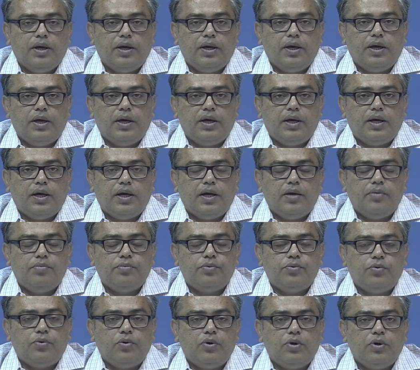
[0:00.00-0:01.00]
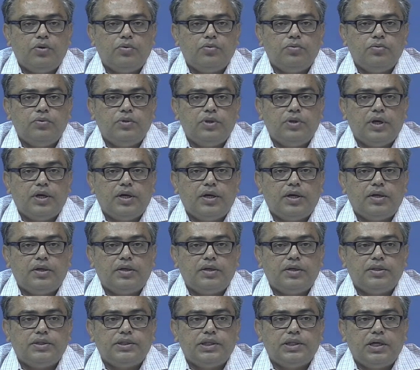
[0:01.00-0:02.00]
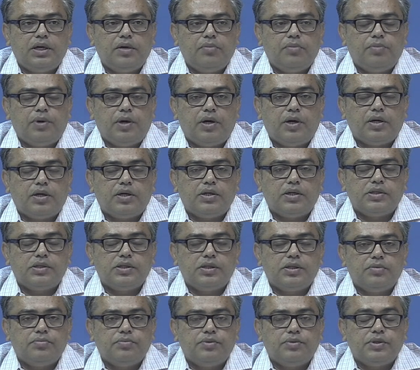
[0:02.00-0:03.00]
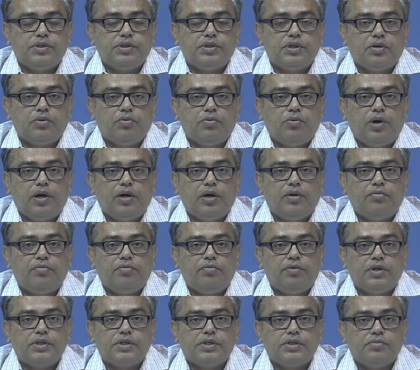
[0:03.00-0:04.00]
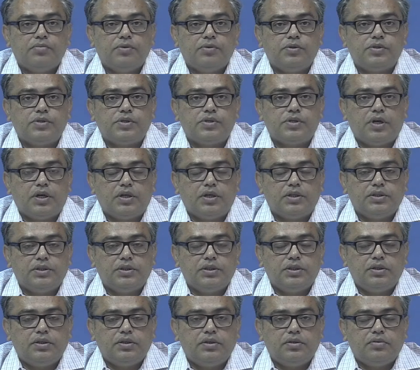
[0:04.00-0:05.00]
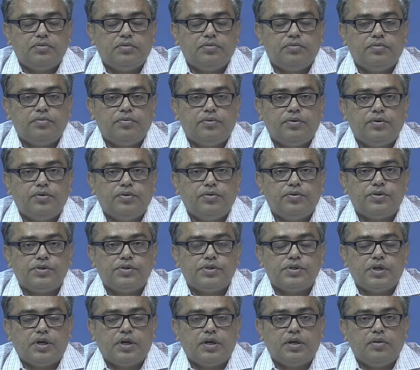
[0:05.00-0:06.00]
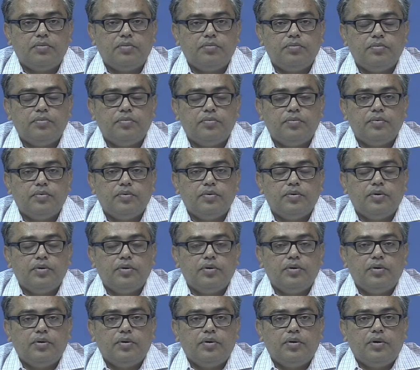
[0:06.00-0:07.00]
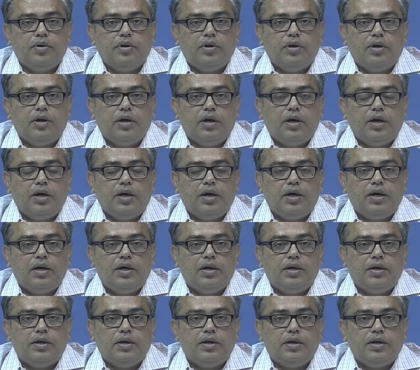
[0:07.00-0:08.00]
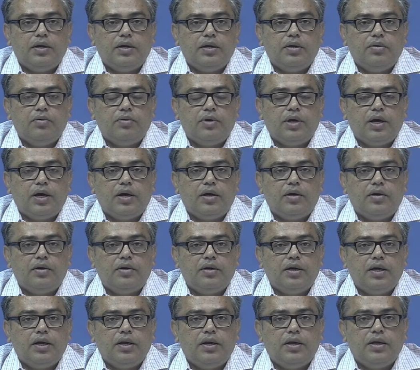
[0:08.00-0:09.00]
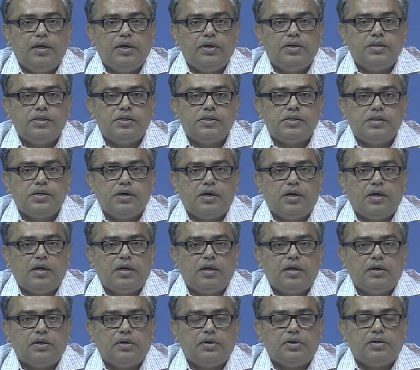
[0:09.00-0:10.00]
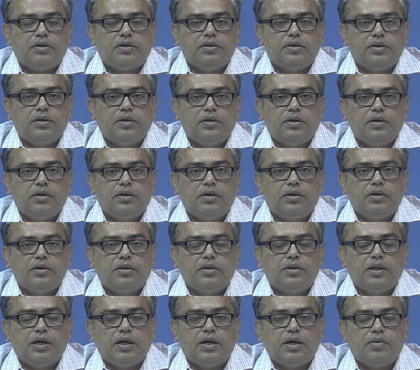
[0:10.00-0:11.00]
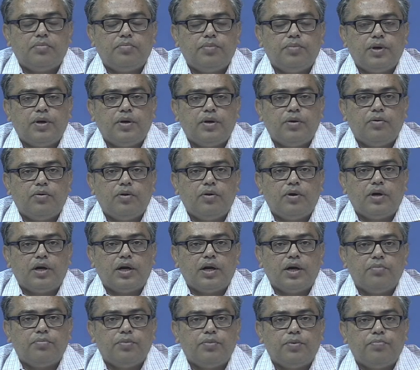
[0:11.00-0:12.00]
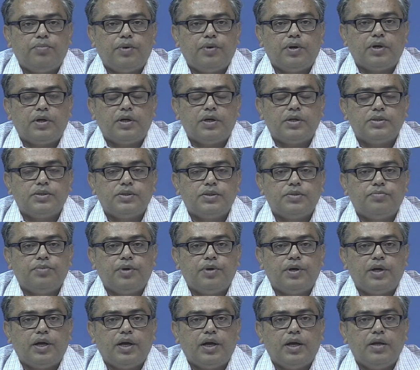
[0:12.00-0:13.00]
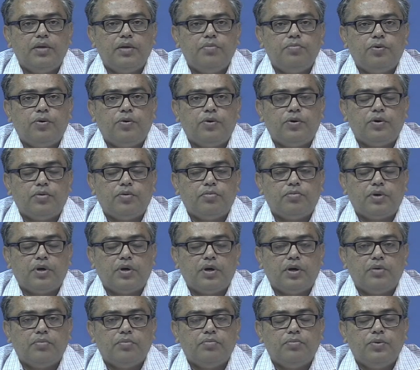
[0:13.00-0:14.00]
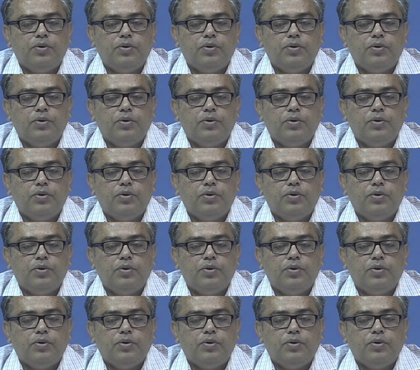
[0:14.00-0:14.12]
And I have told you that general partnership is a quite flexible structure for your startup, and you can really start that particular type of partnership at any point of time